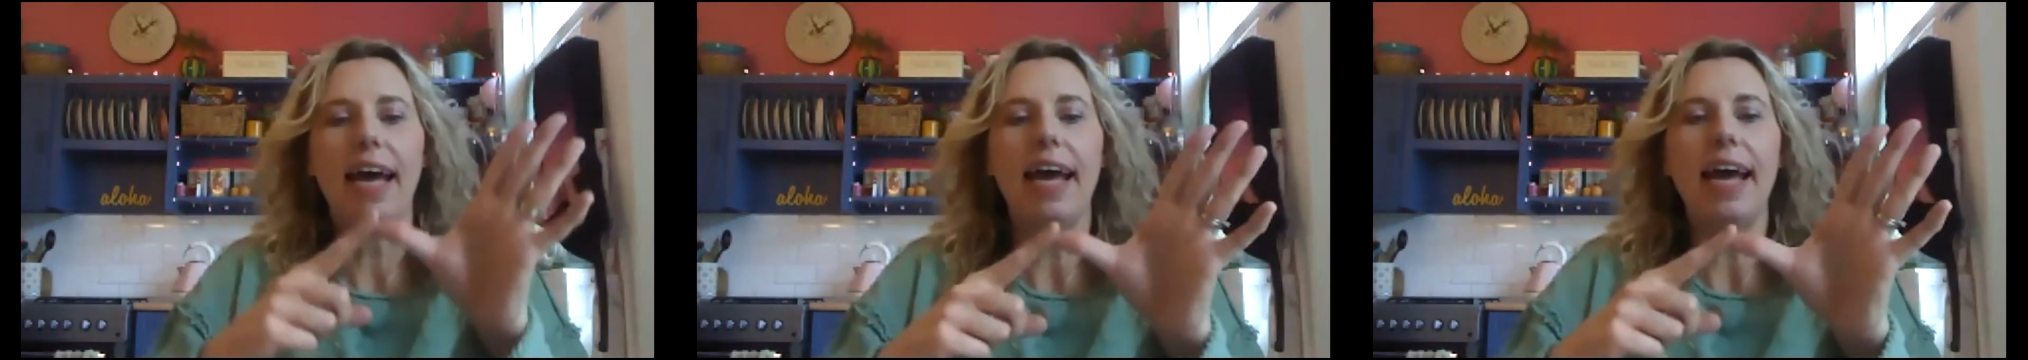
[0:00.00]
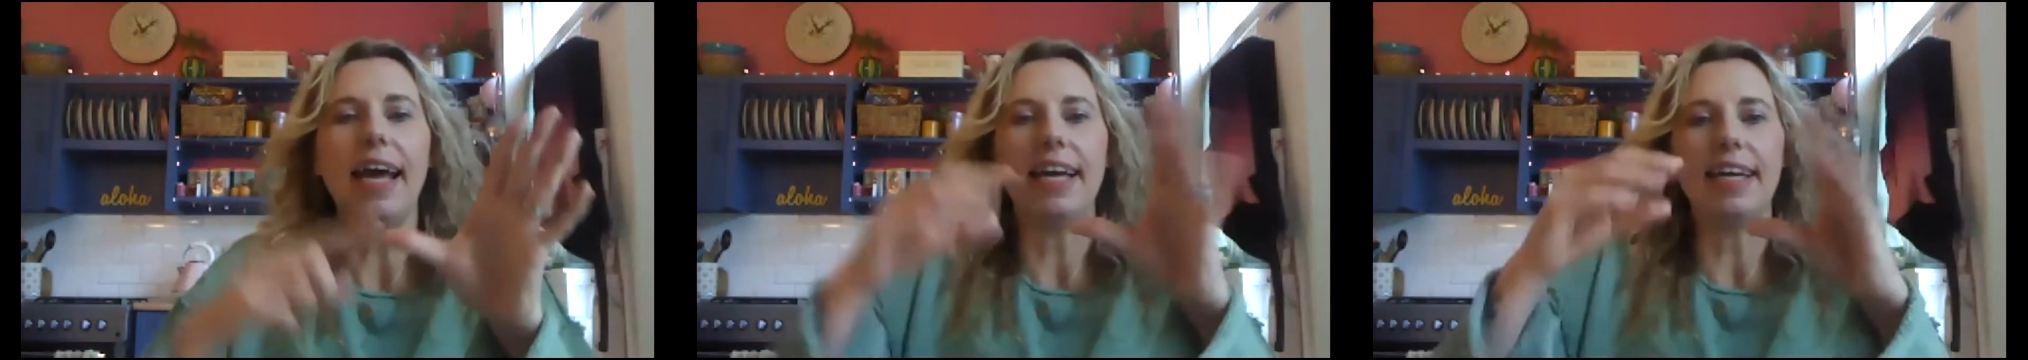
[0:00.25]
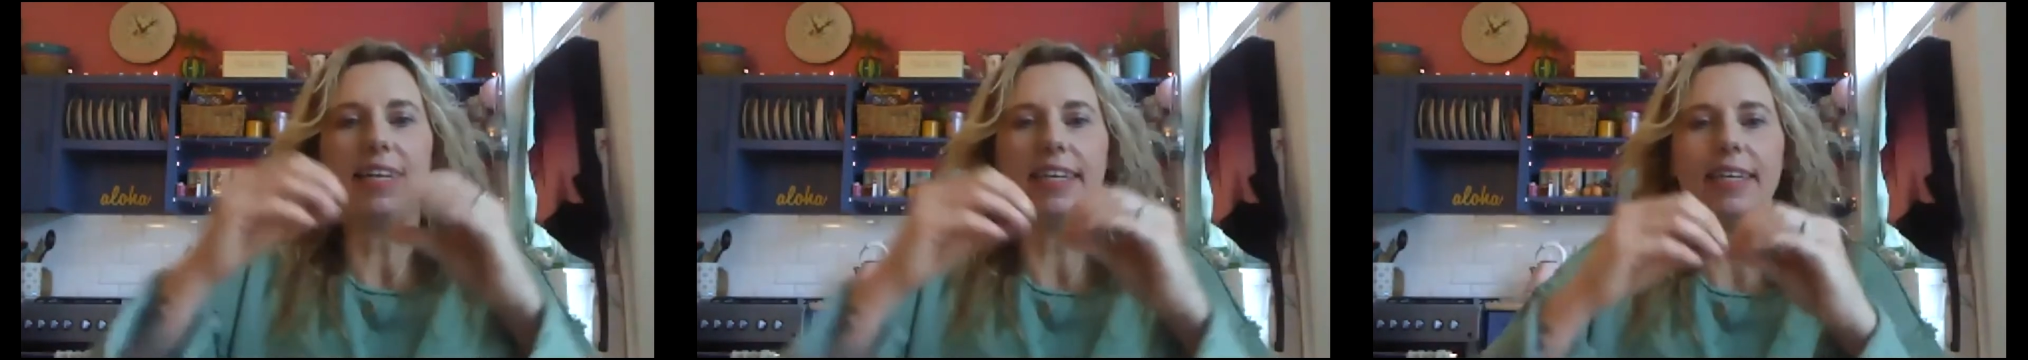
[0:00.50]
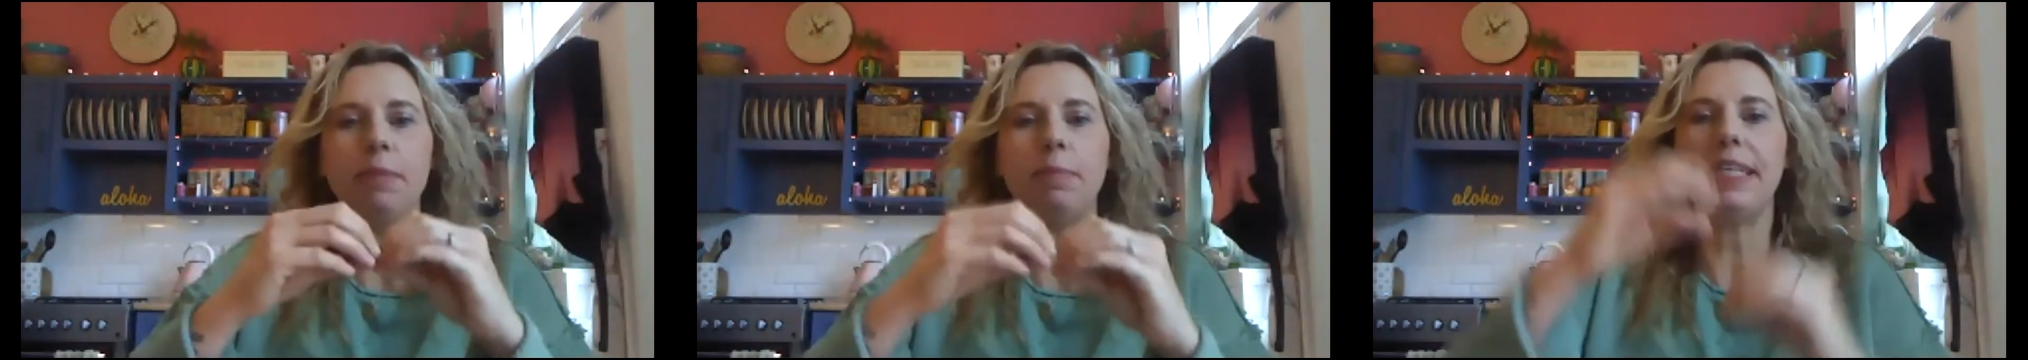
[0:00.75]
A,
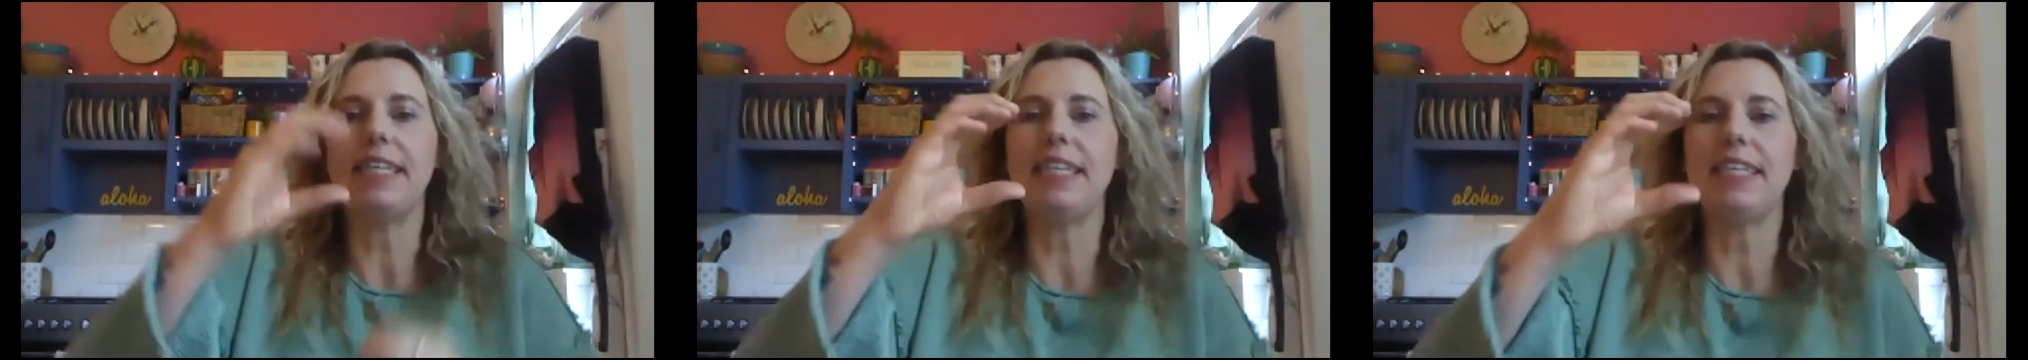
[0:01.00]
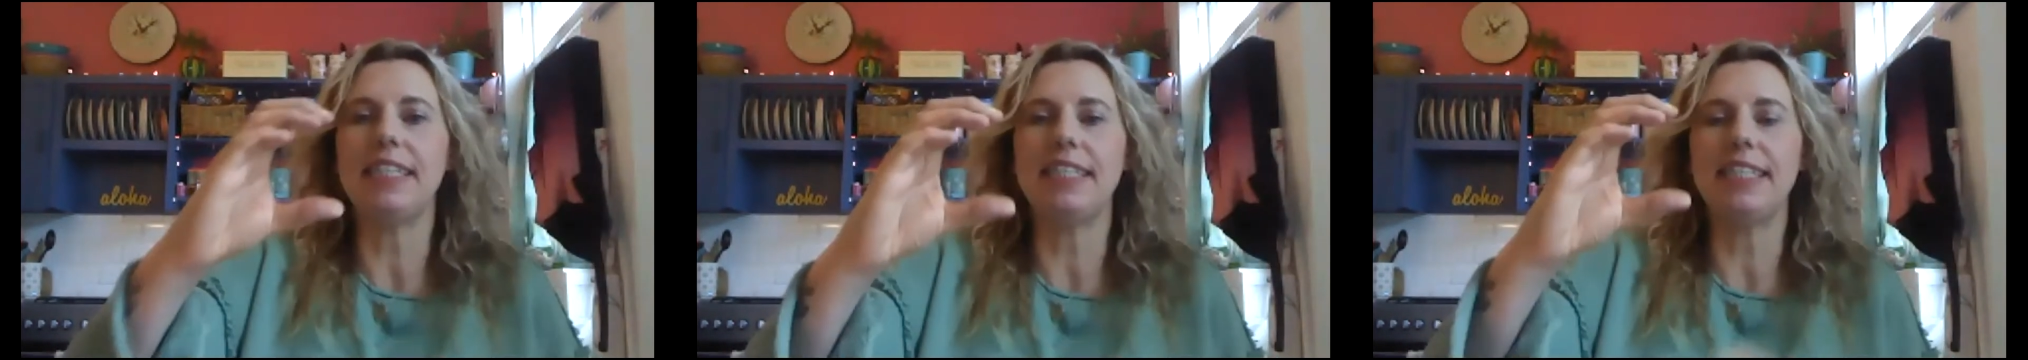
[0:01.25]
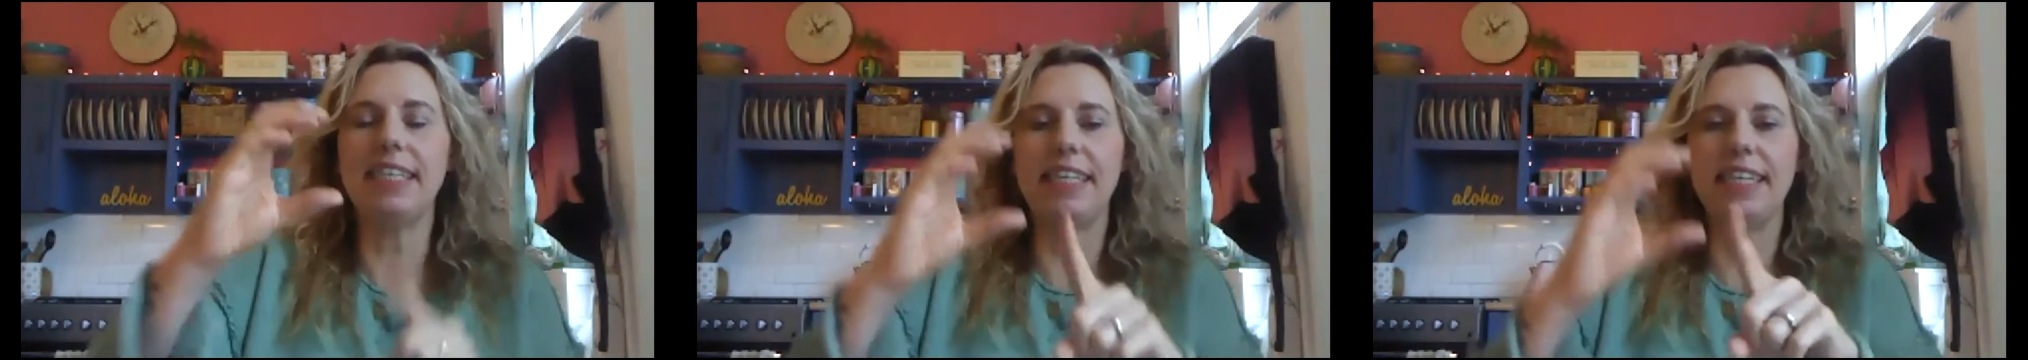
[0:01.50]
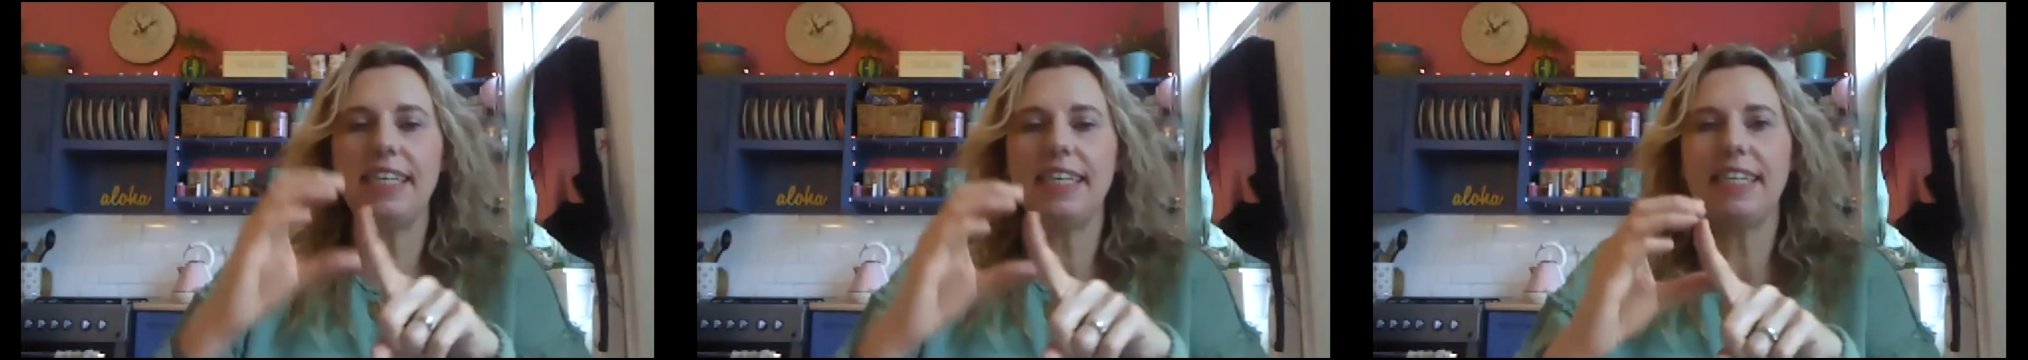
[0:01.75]
B, C,
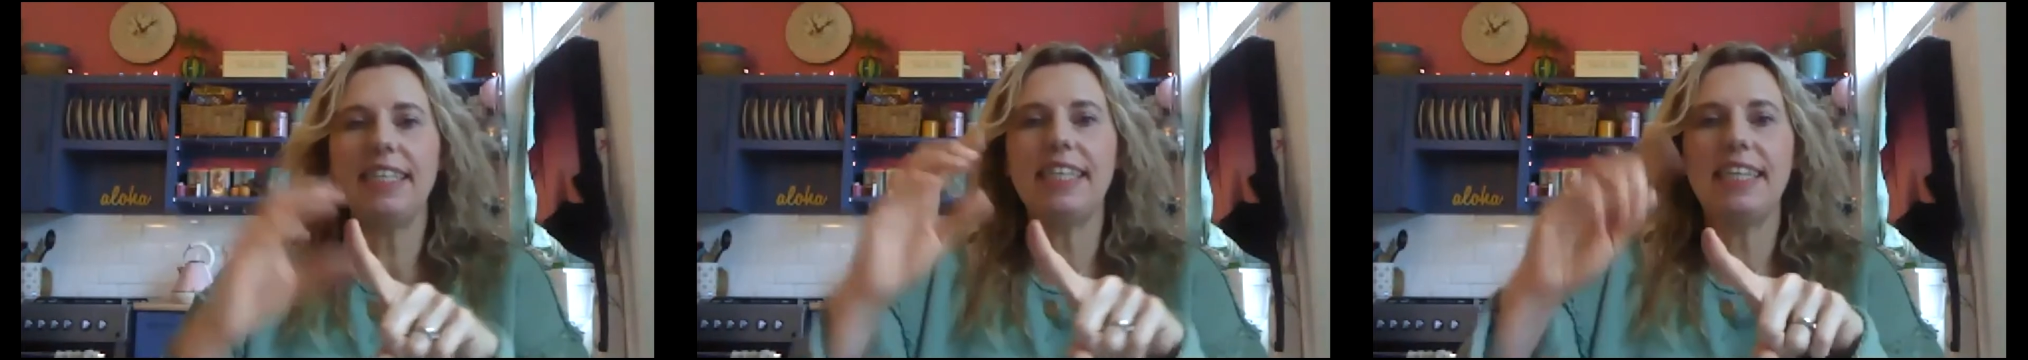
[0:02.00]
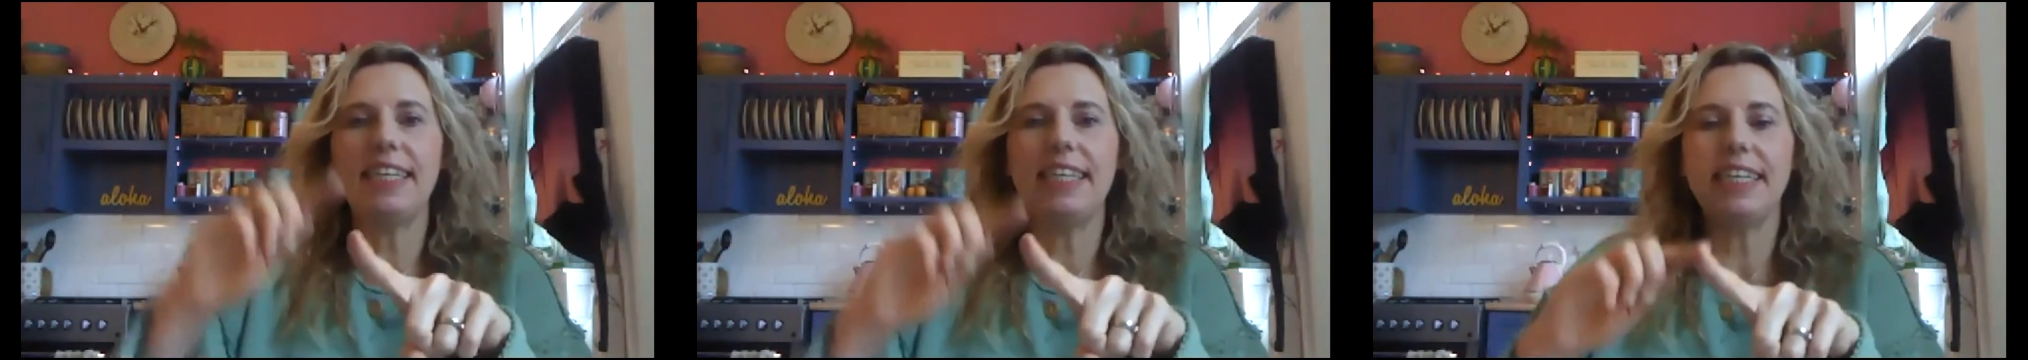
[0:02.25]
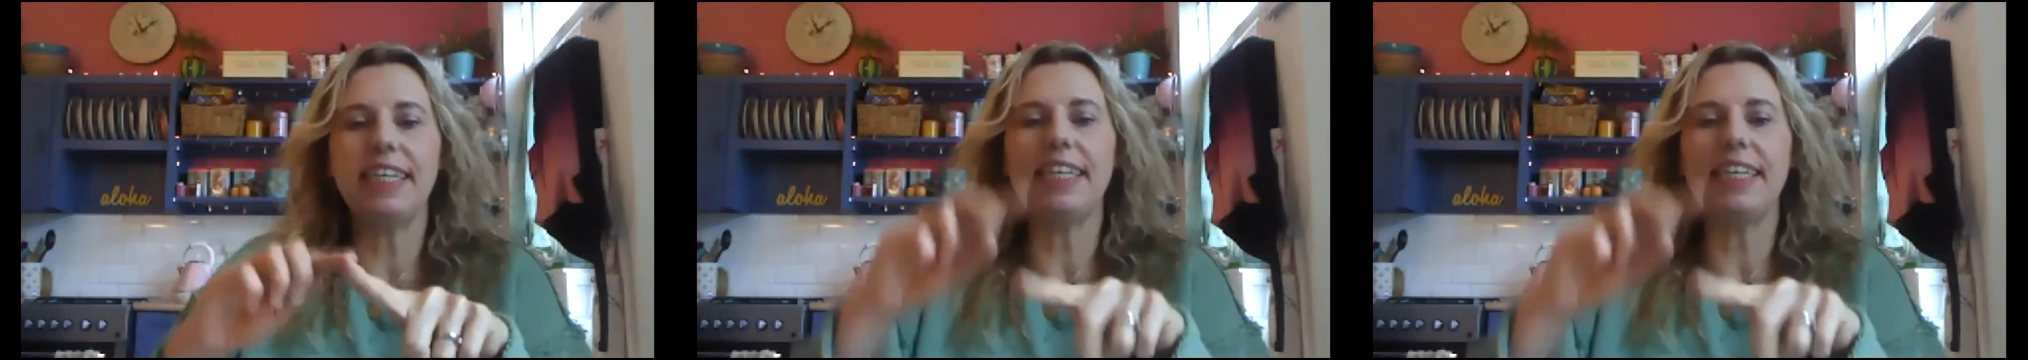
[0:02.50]
D,